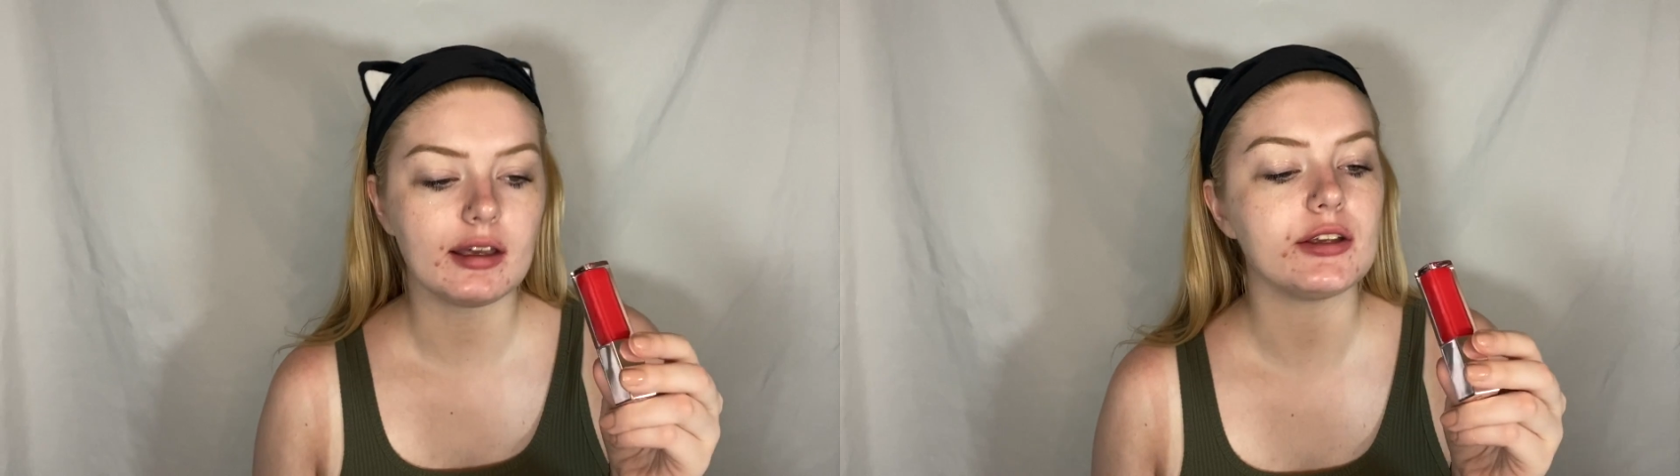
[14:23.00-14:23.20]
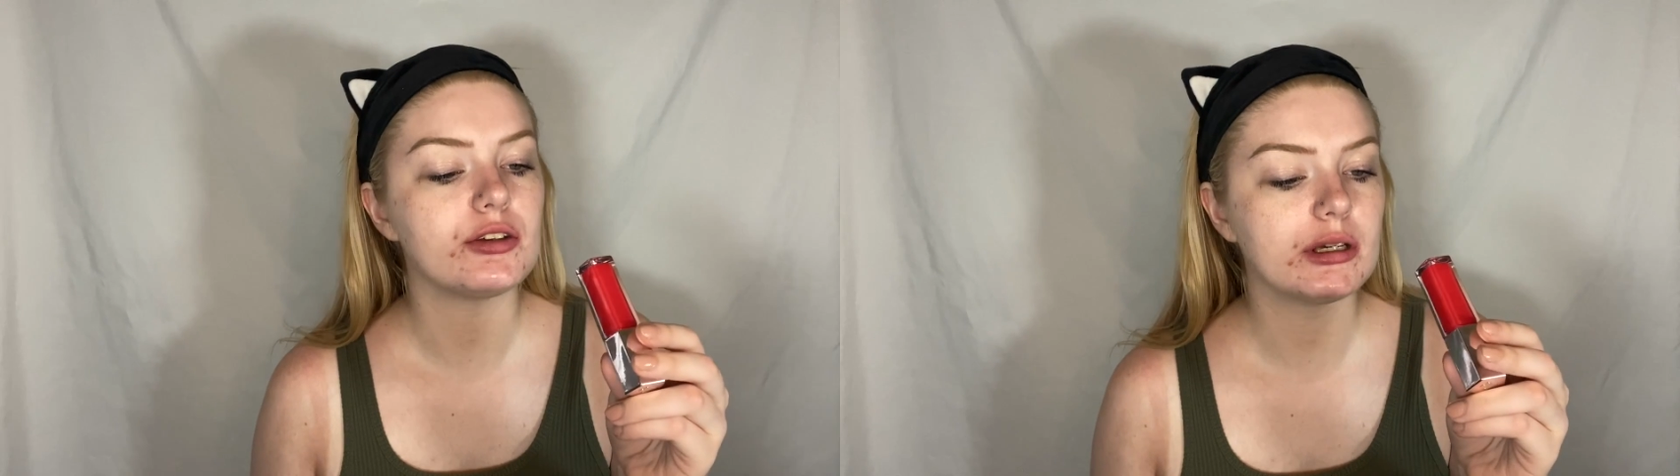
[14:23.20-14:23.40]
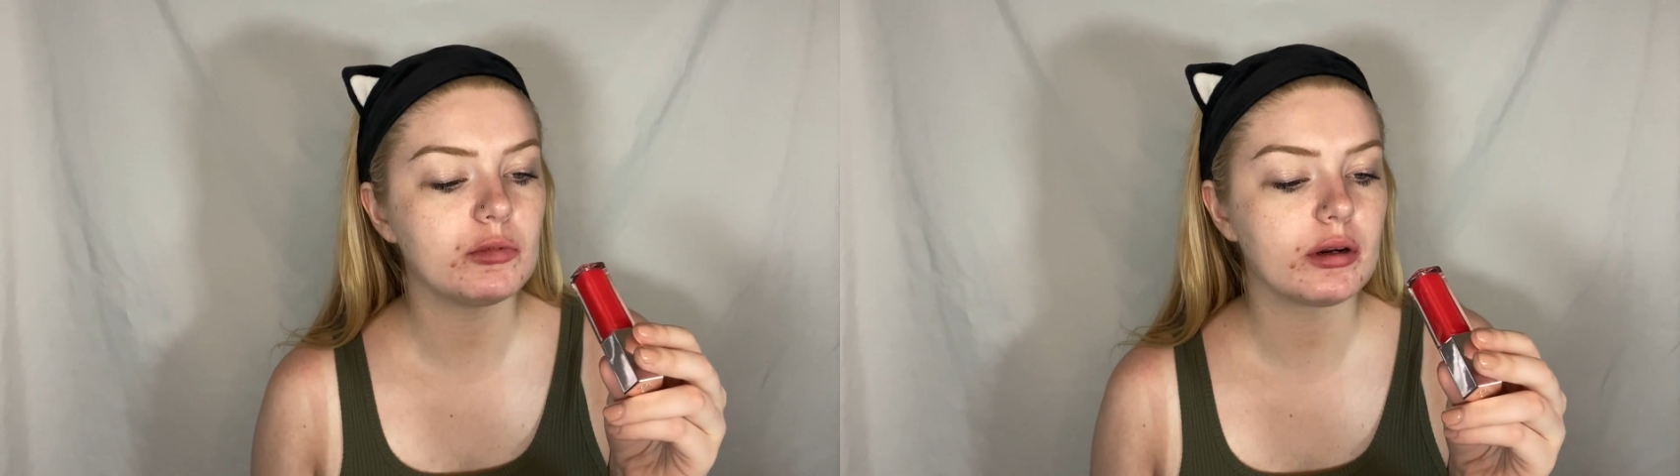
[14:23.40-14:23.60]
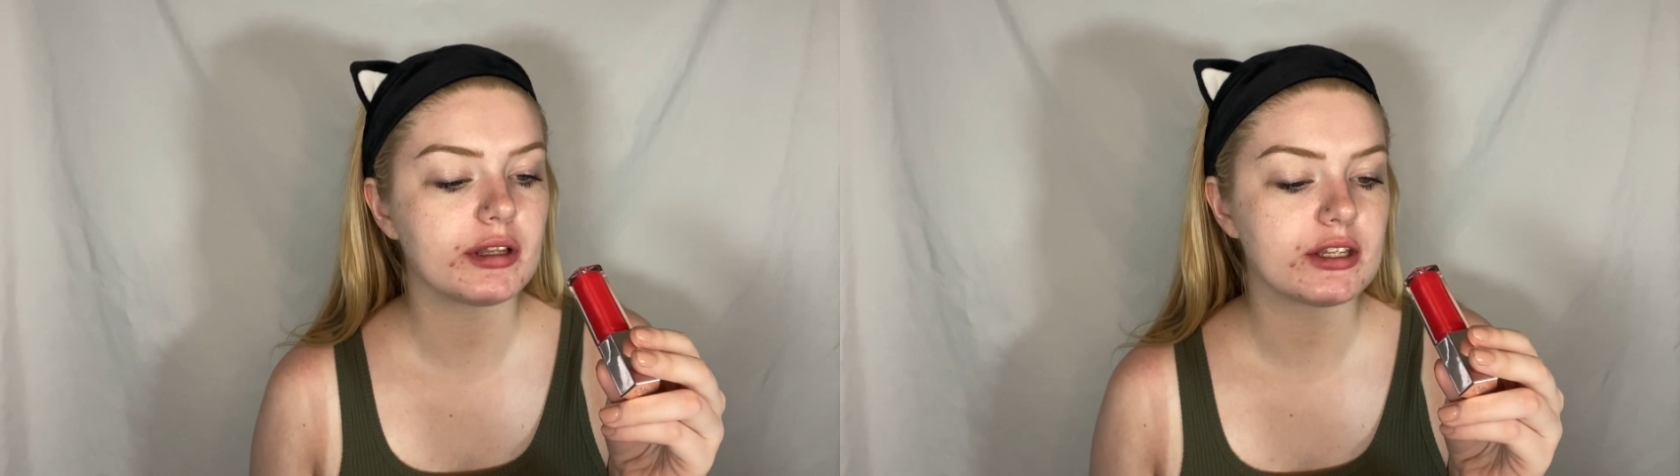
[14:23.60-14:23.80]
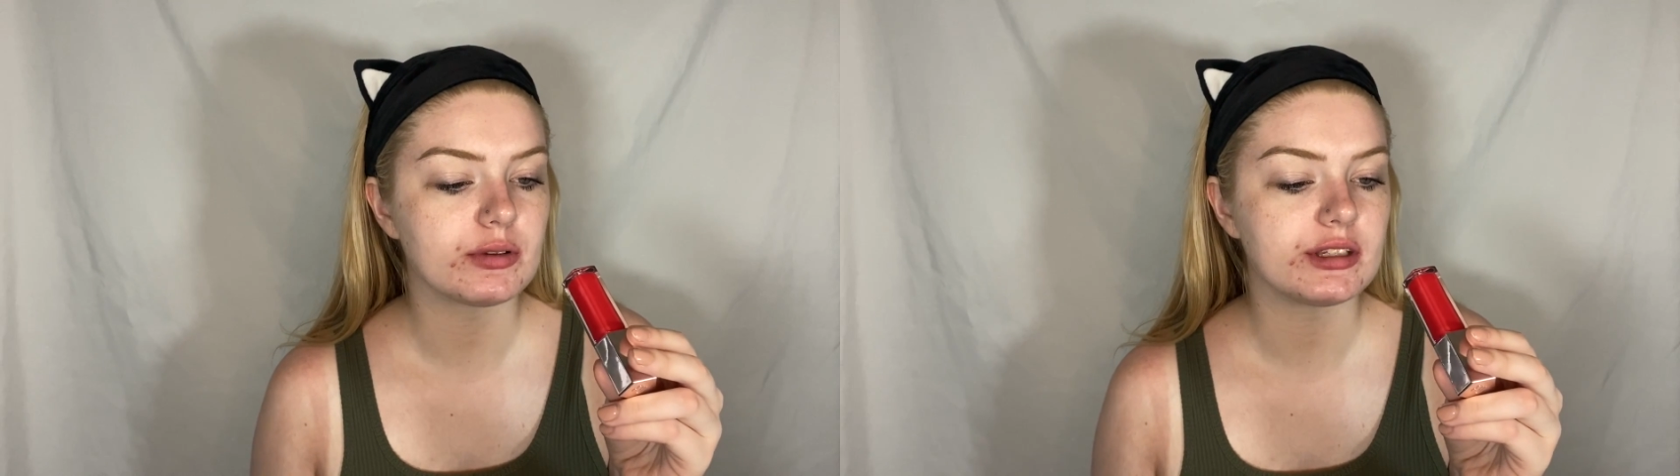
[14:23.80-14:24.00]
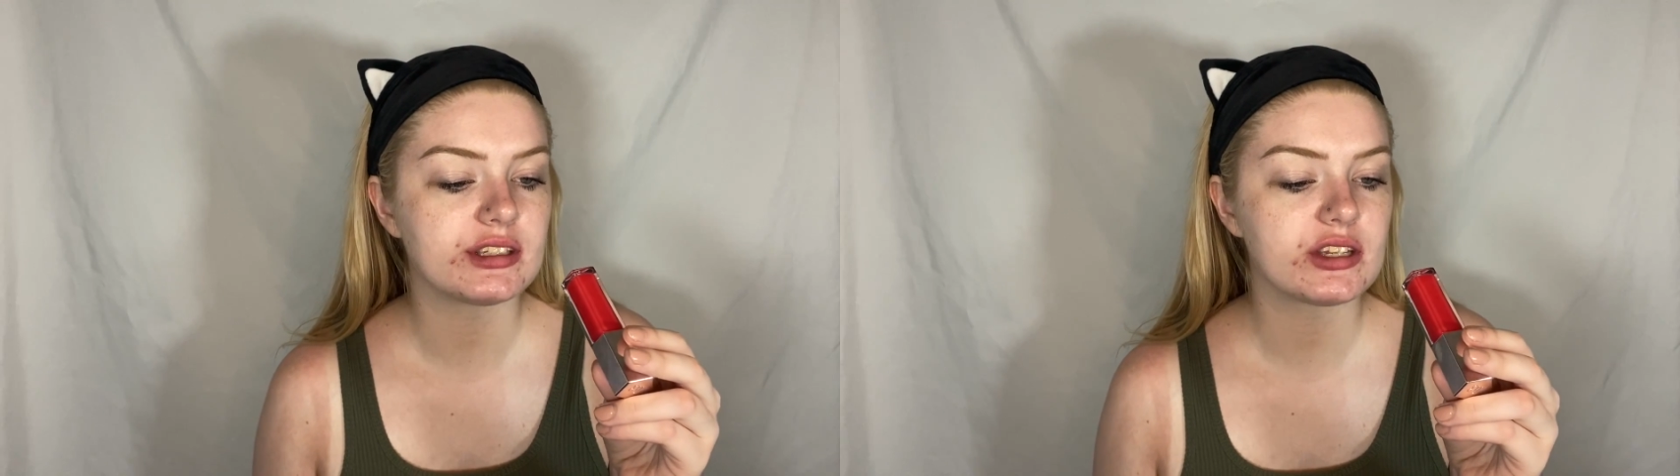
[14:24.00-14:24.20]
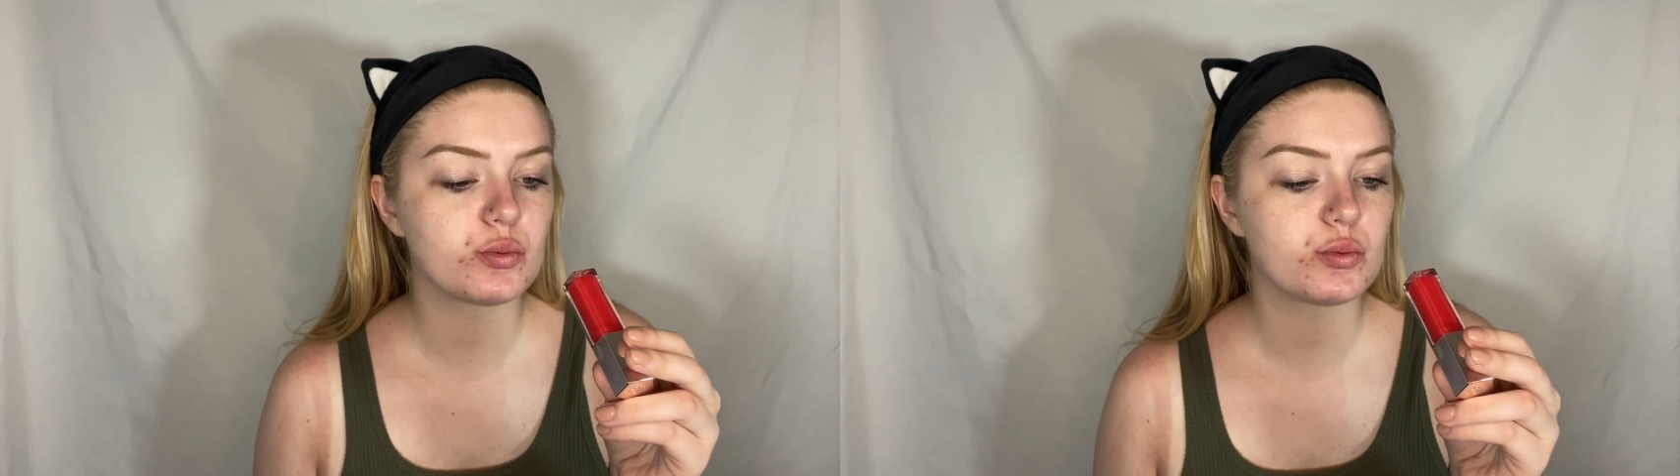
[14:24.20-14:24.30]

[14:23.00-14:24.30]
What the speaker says: you get more with this one. This is